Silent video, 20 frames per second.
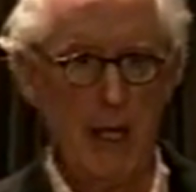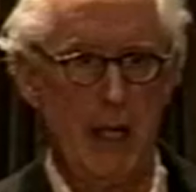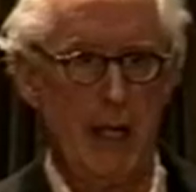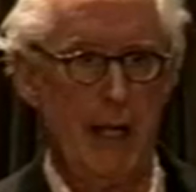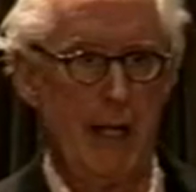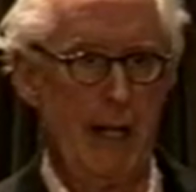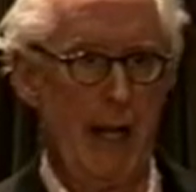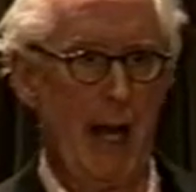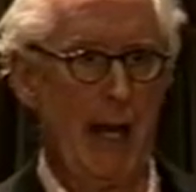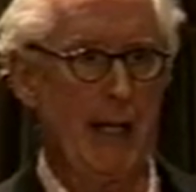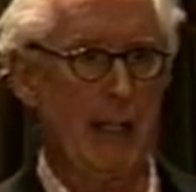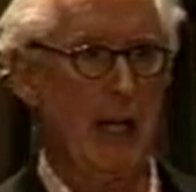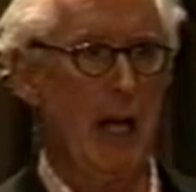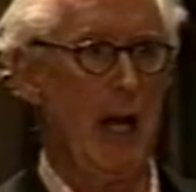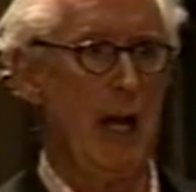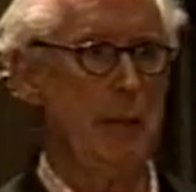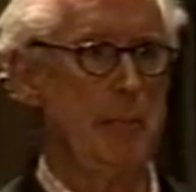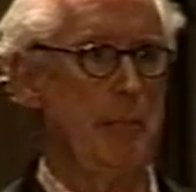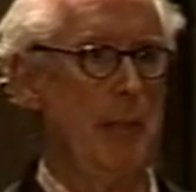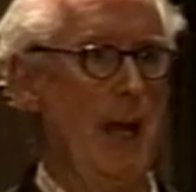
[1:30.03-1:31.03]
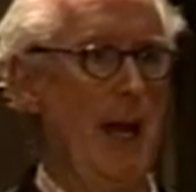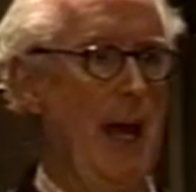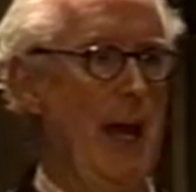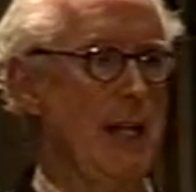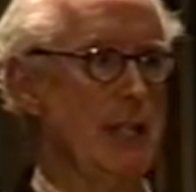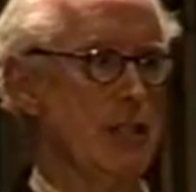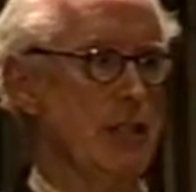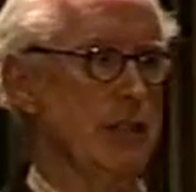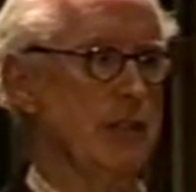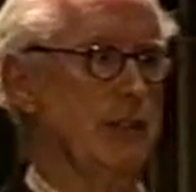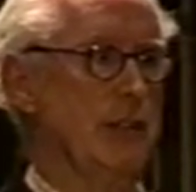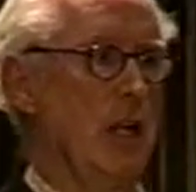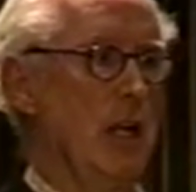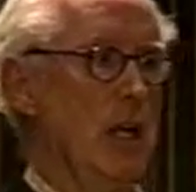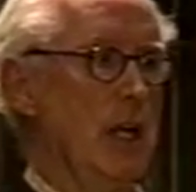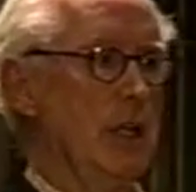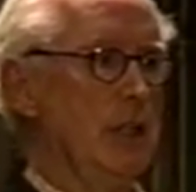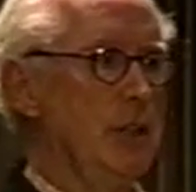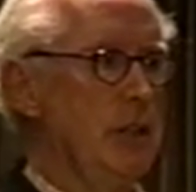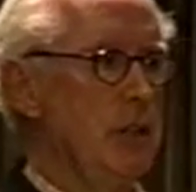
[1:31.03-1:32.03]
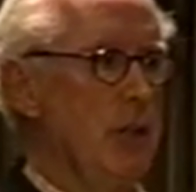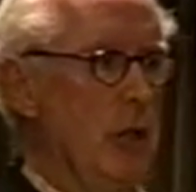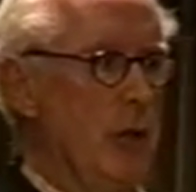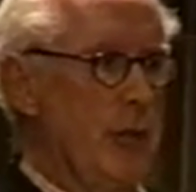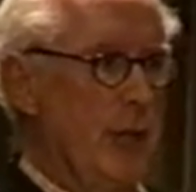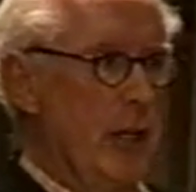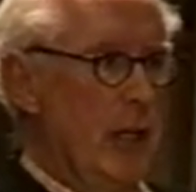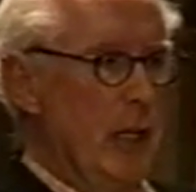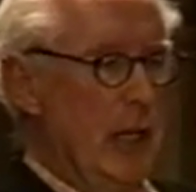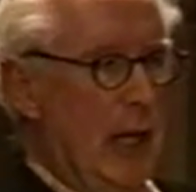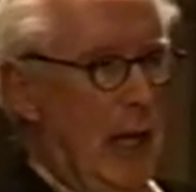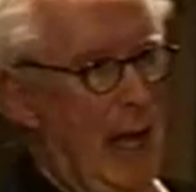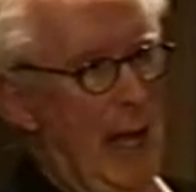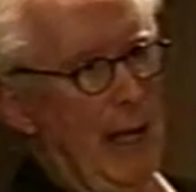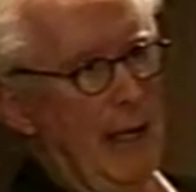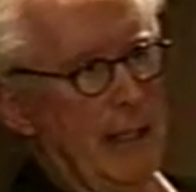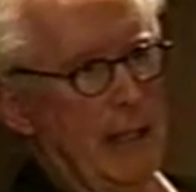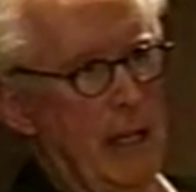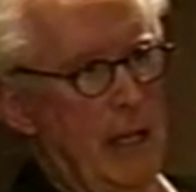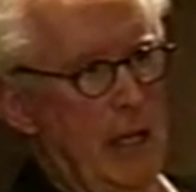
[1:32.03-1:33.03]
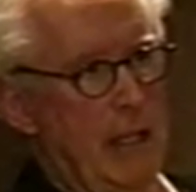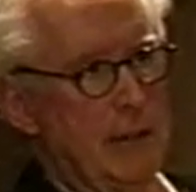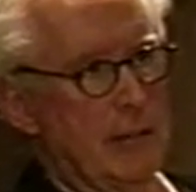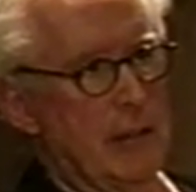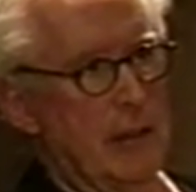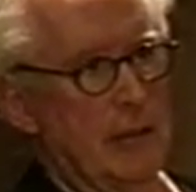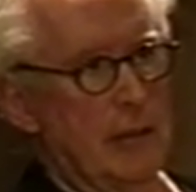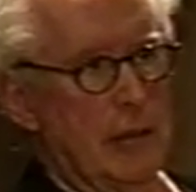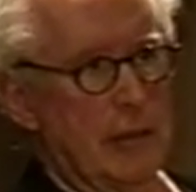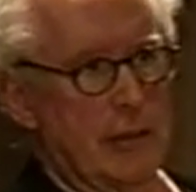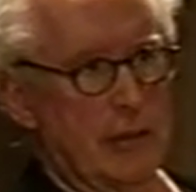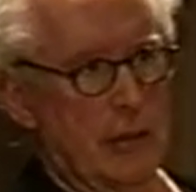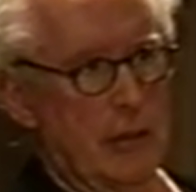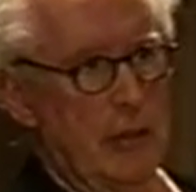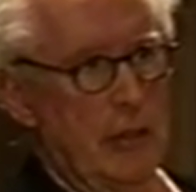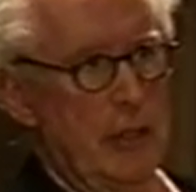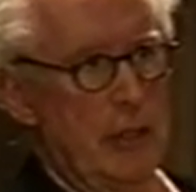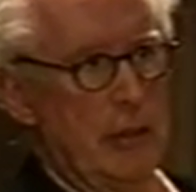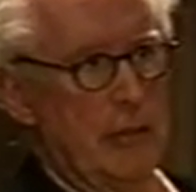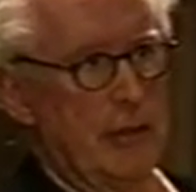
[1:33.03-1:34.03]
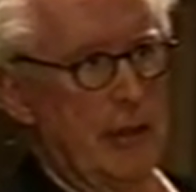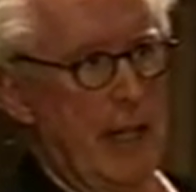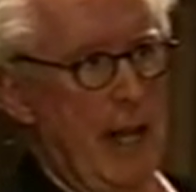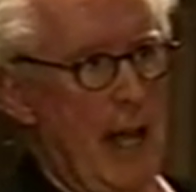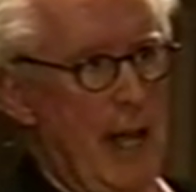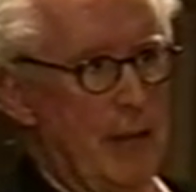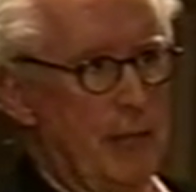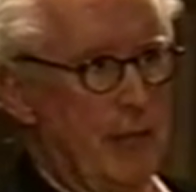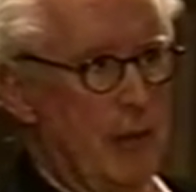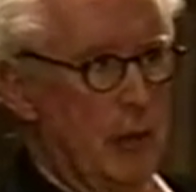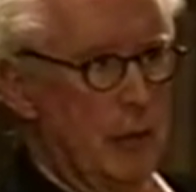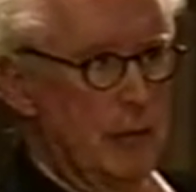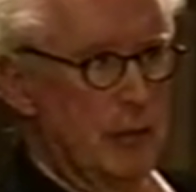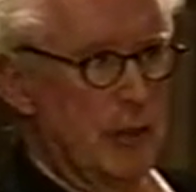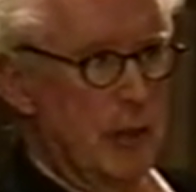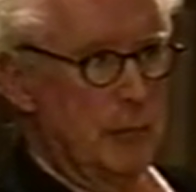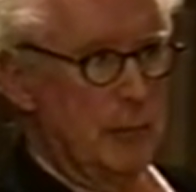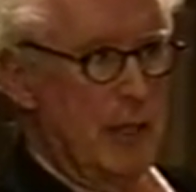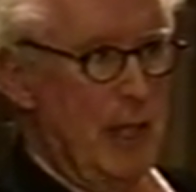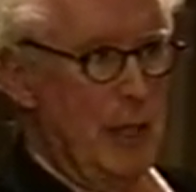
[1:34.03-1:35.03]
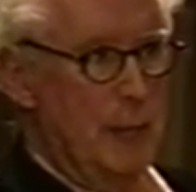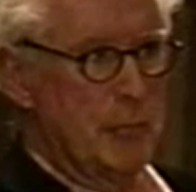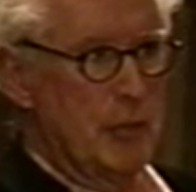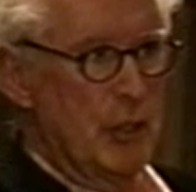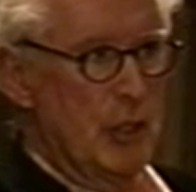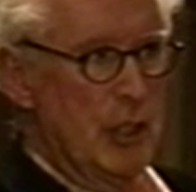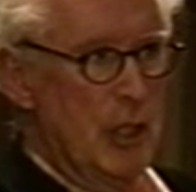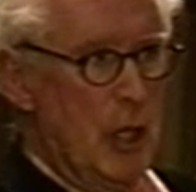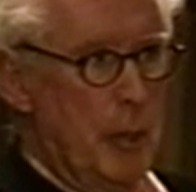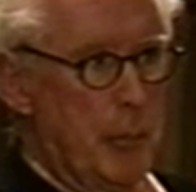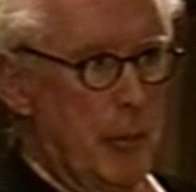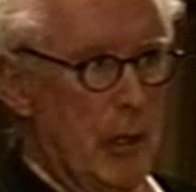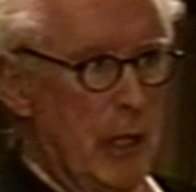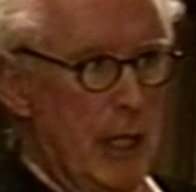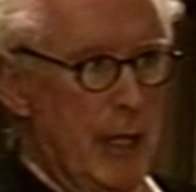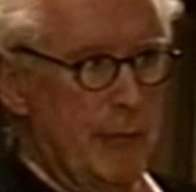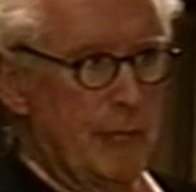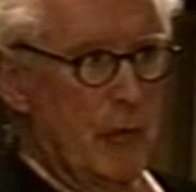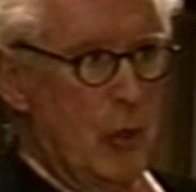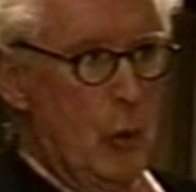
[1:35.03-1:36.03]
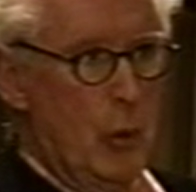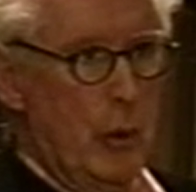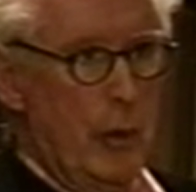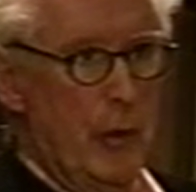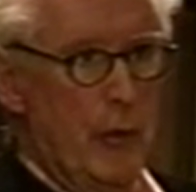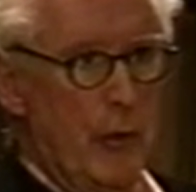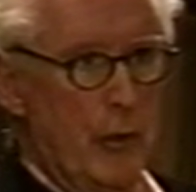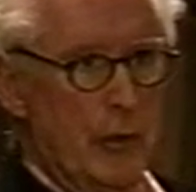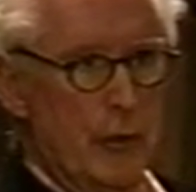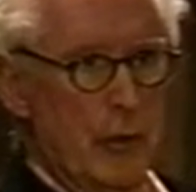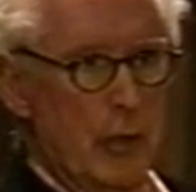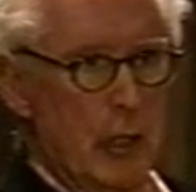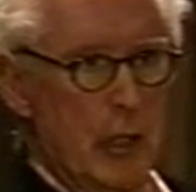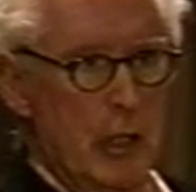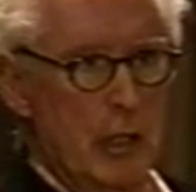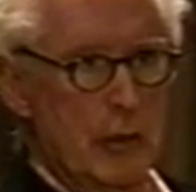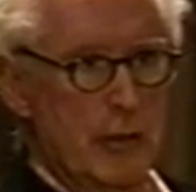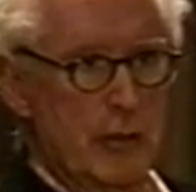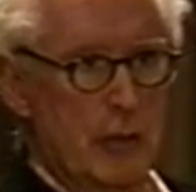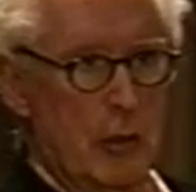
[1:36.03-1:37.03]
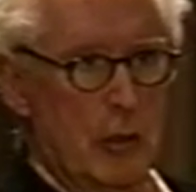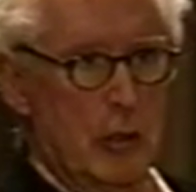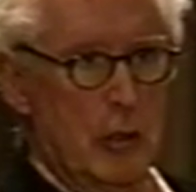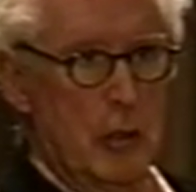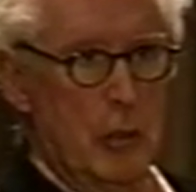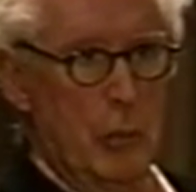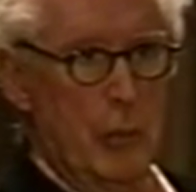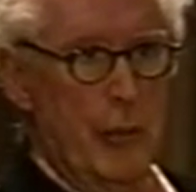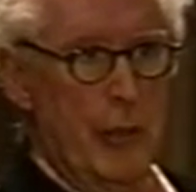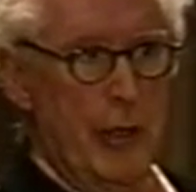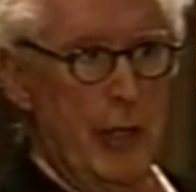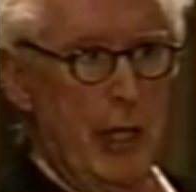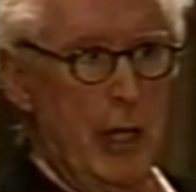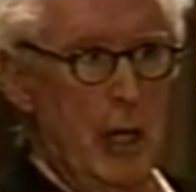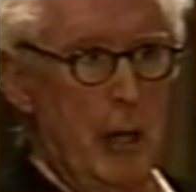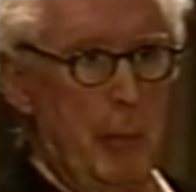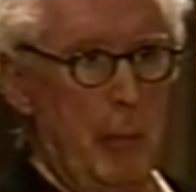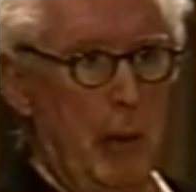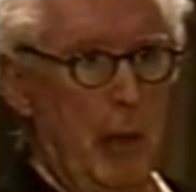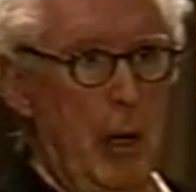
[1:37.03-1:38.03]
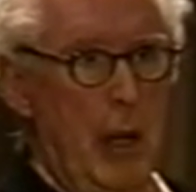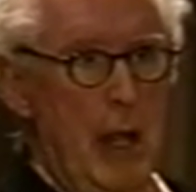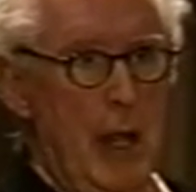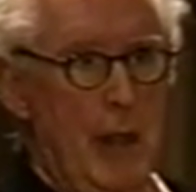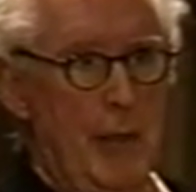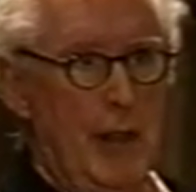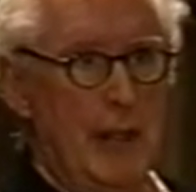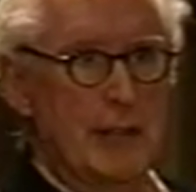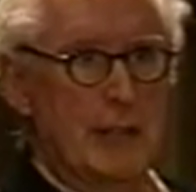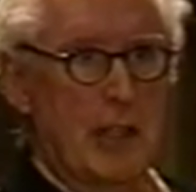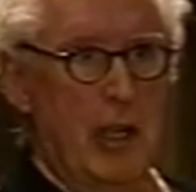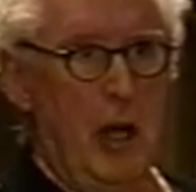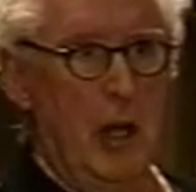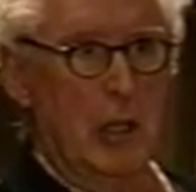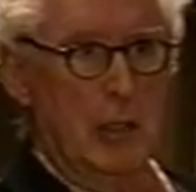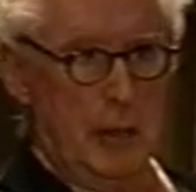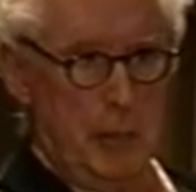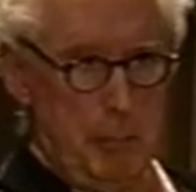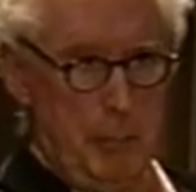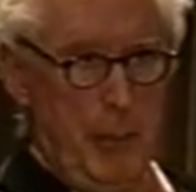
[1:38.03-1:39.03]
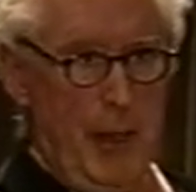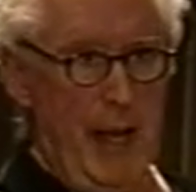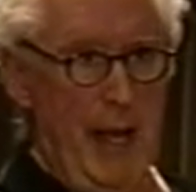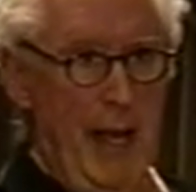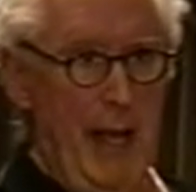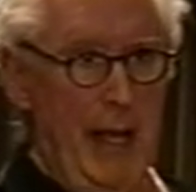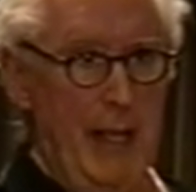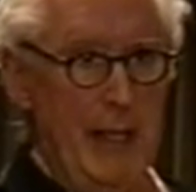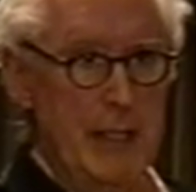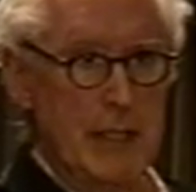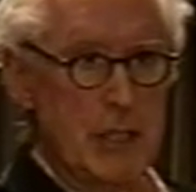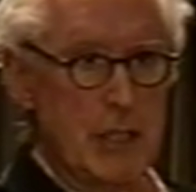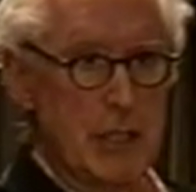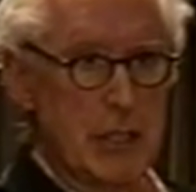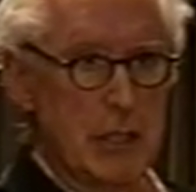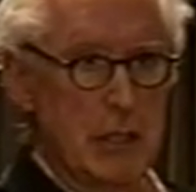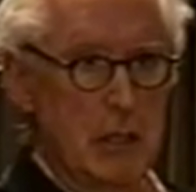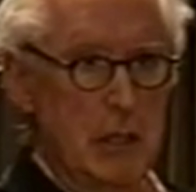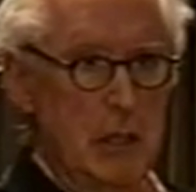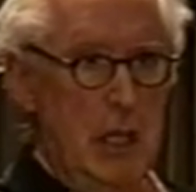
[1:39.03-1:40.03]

And icon badges. Do you know the little icons on the screen of an iPhone? Sometimes in the upper left corner there's a little circle with a number. That's called a badge.